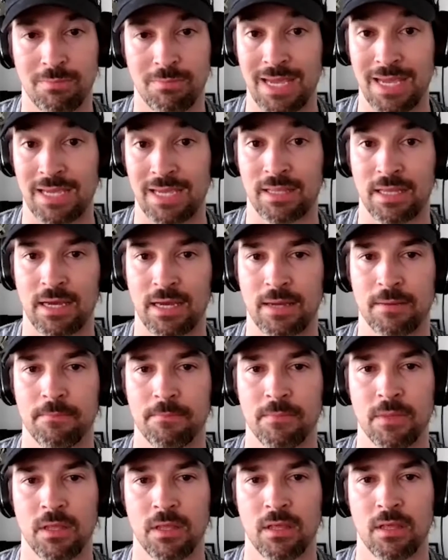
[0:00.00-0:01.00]
make that,
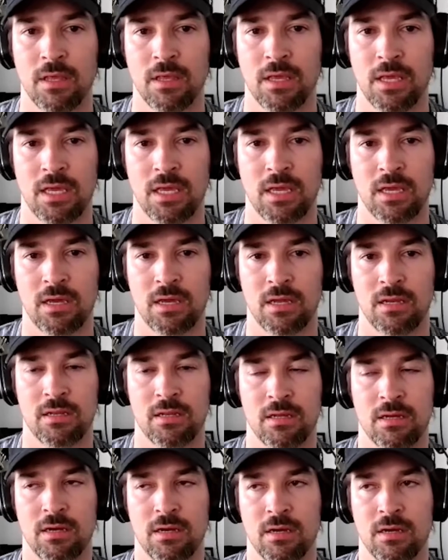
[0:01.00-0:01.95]
and